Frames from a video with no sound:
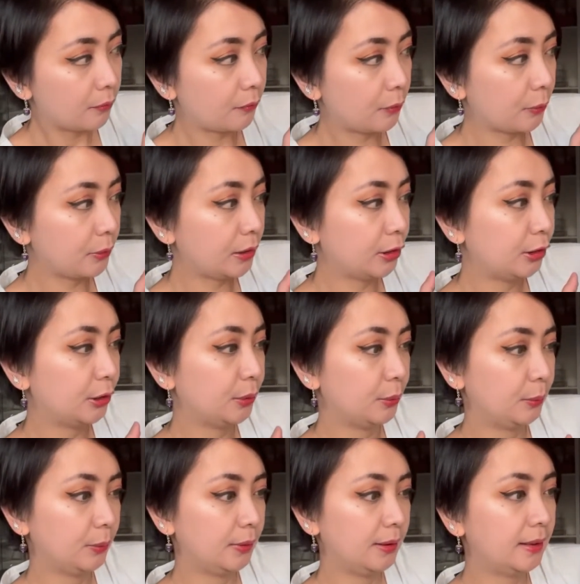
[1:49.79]
for the
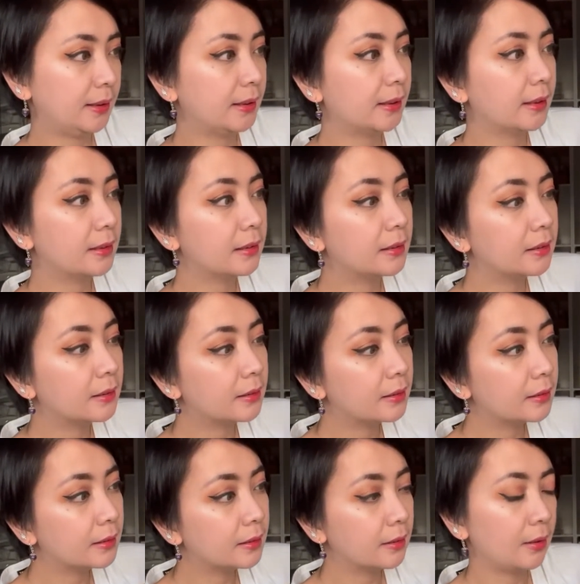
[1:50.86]
shoes.
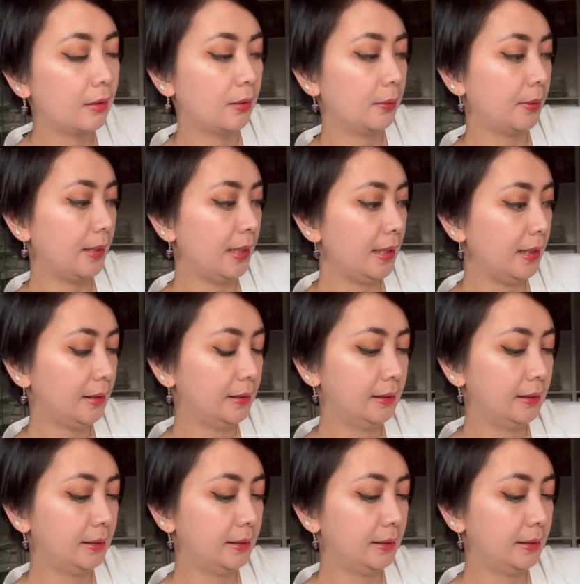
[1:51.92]
All right.